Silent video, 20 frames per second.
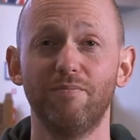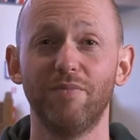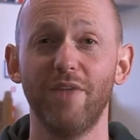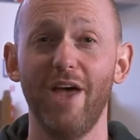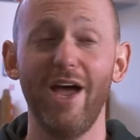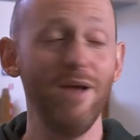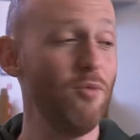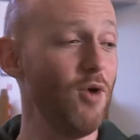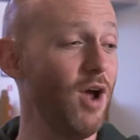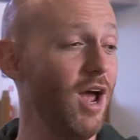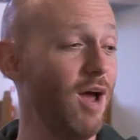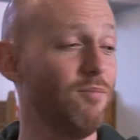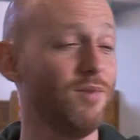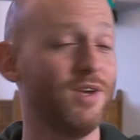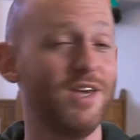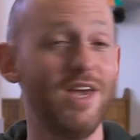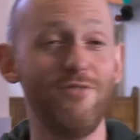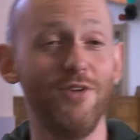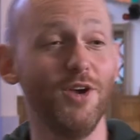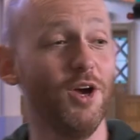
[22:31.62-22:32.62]

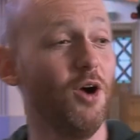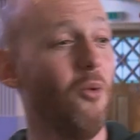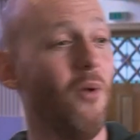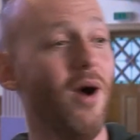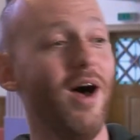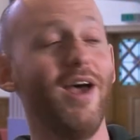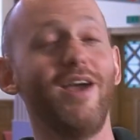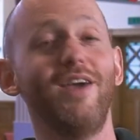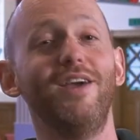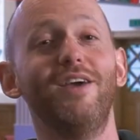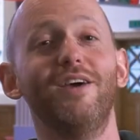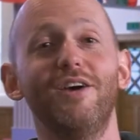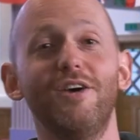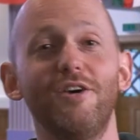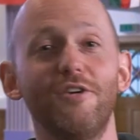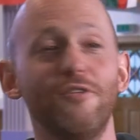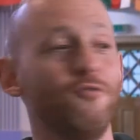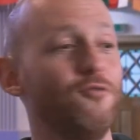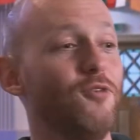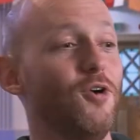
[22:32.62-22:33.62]
Abraham giving away
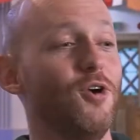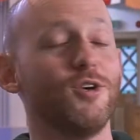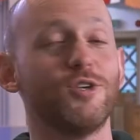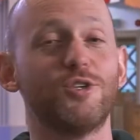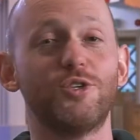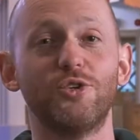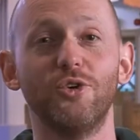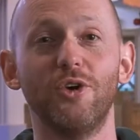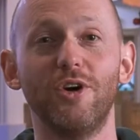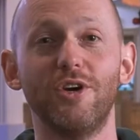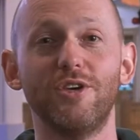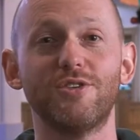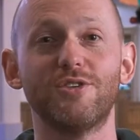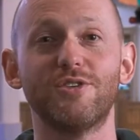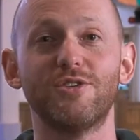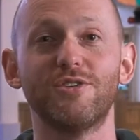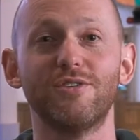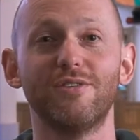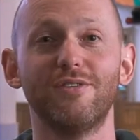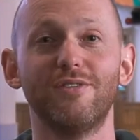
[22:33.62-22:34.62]
first
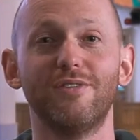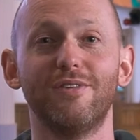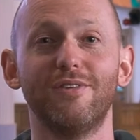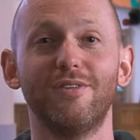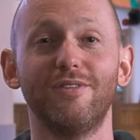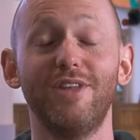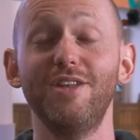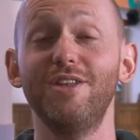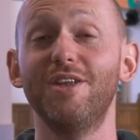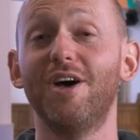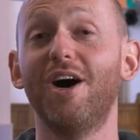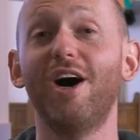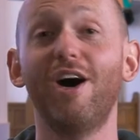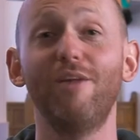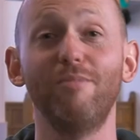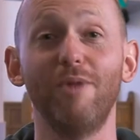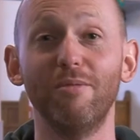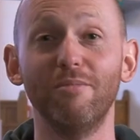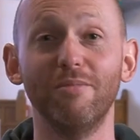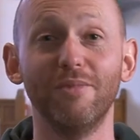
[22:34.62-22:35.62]
choice didn't
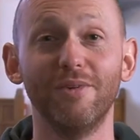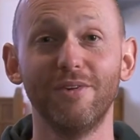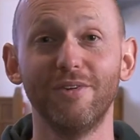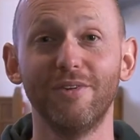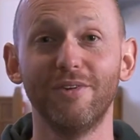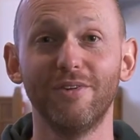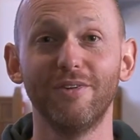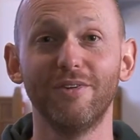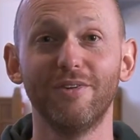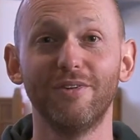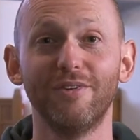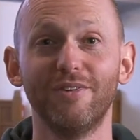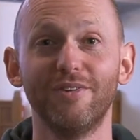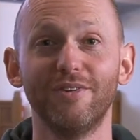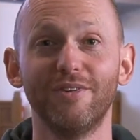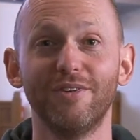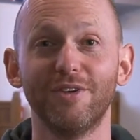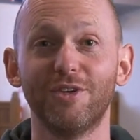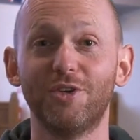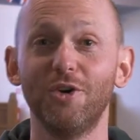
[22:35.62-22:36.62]
harm him.
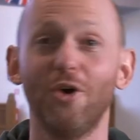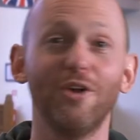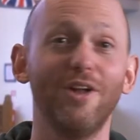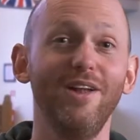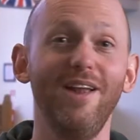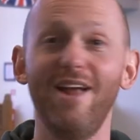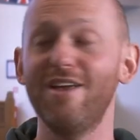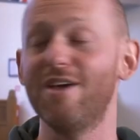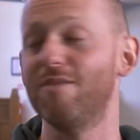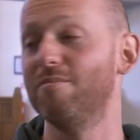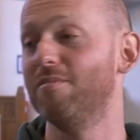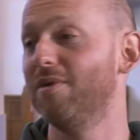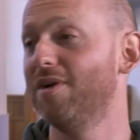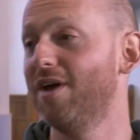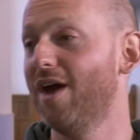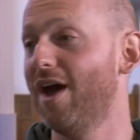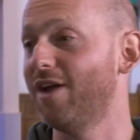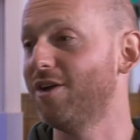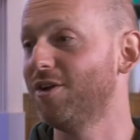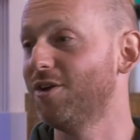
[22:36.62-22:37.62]
God led him
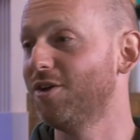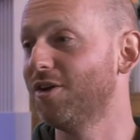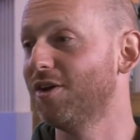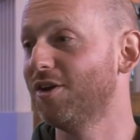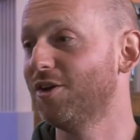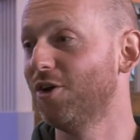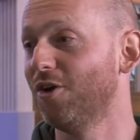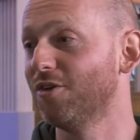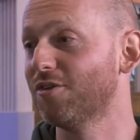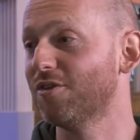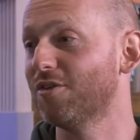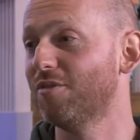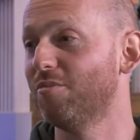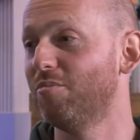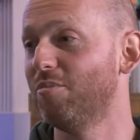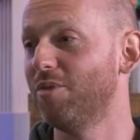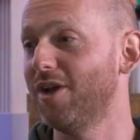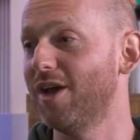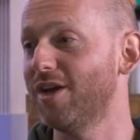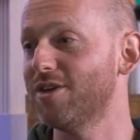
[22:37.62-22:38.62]
and God
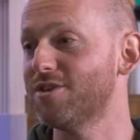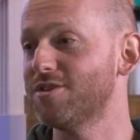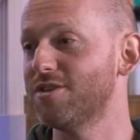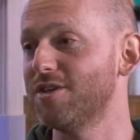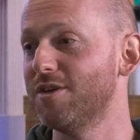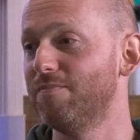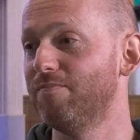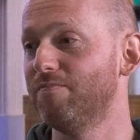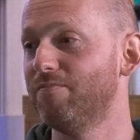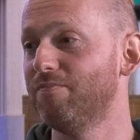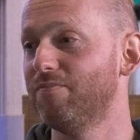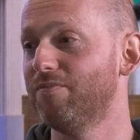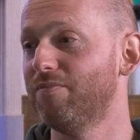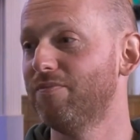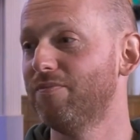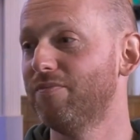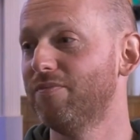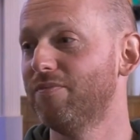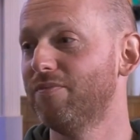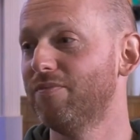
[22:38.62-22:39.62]
blessed him.
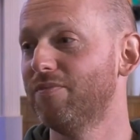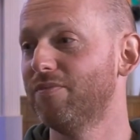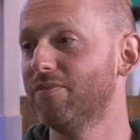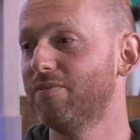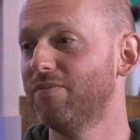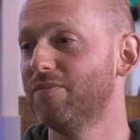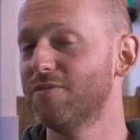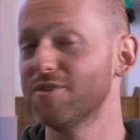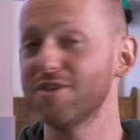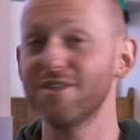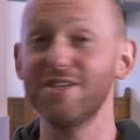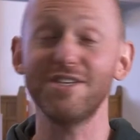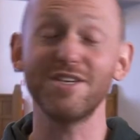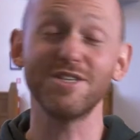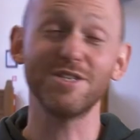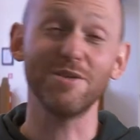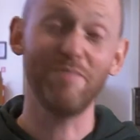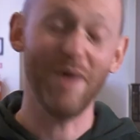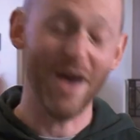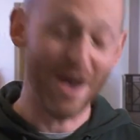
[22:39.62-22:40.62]
So this
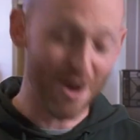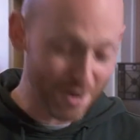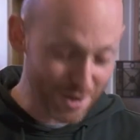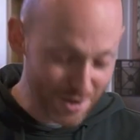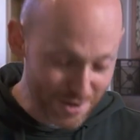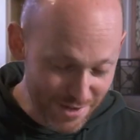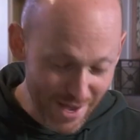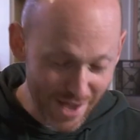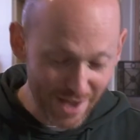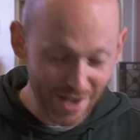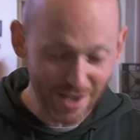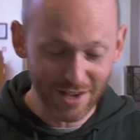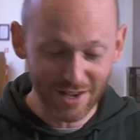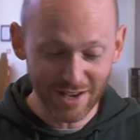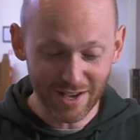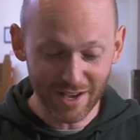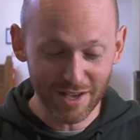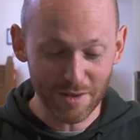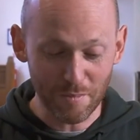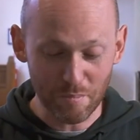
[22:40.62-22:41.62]
is about
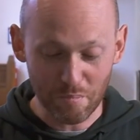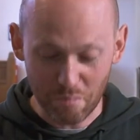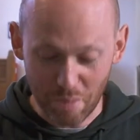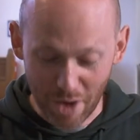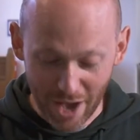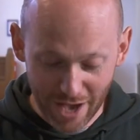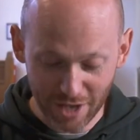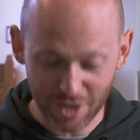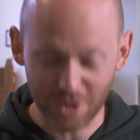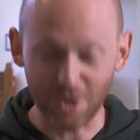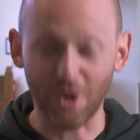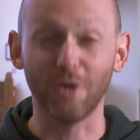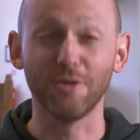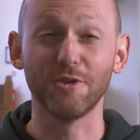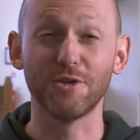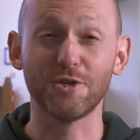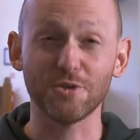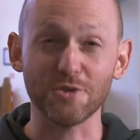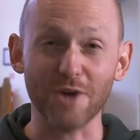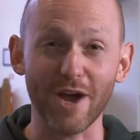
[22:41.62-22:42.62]
getting back
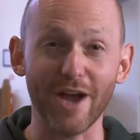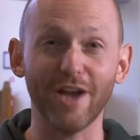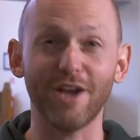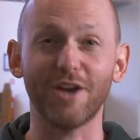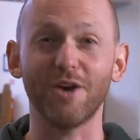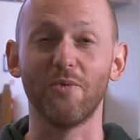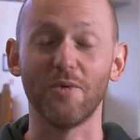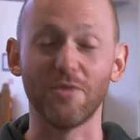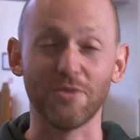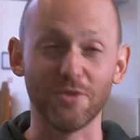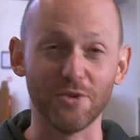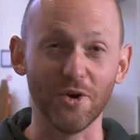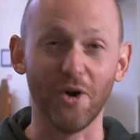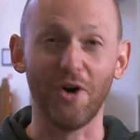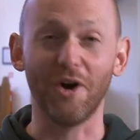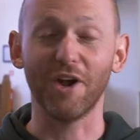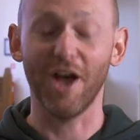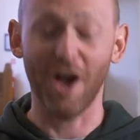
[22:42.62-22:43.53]
on track with God.